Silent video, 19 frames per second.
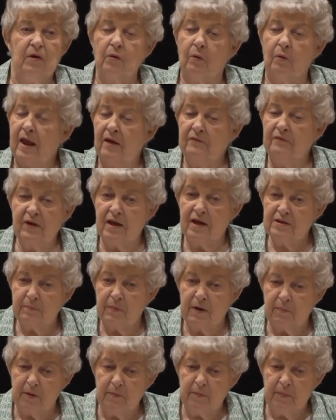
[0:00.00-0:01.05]
you don't have to
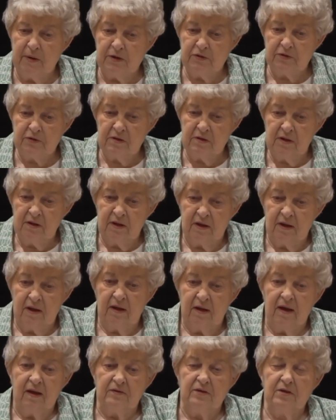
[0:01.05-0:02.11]
ask my permission.
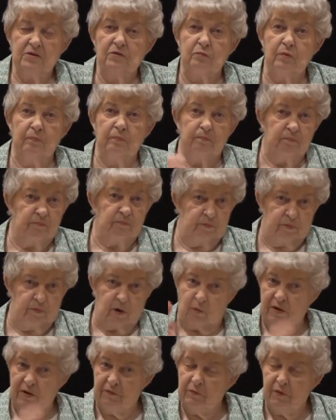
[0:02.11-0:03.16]
Just
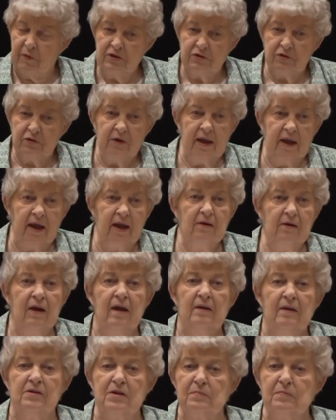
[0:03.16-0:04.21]
don't even raise your
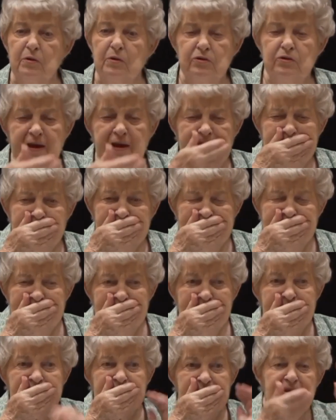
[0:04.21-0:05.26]
hand. Just put your hand
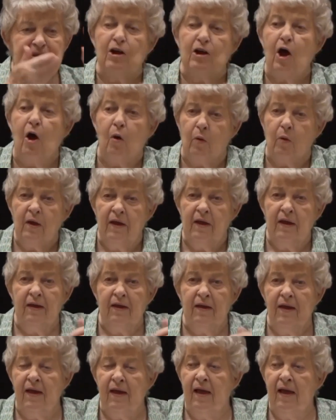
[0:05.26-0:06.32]
here and go.
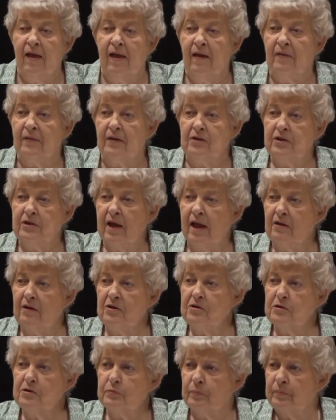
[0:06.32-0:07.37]
The
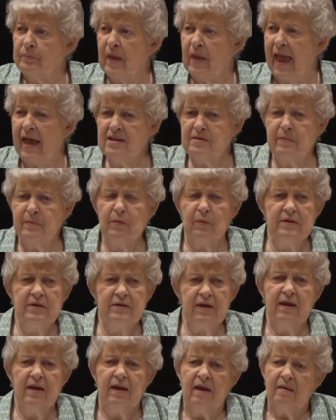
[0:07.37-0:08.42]
janitor asked me
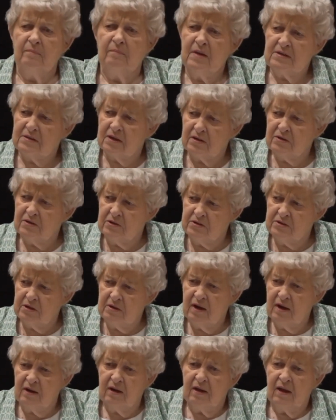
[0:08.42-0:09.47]
one day, Miss
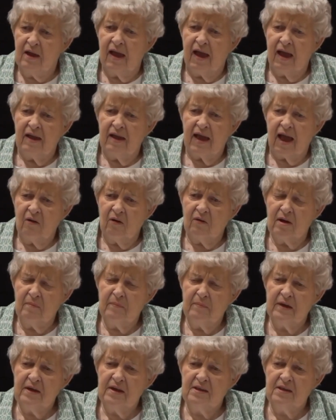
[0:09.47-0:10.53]
Hutchinson, how
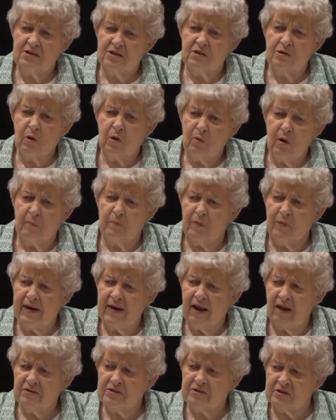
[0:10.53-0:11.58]
come the kids throw up
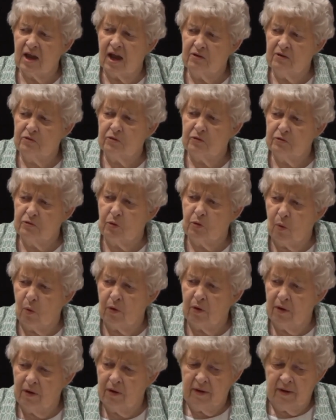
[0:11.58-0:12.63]
right outside your
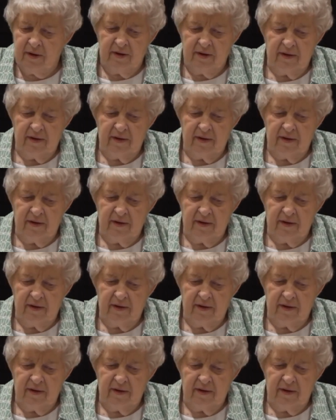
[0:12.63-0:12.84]
door?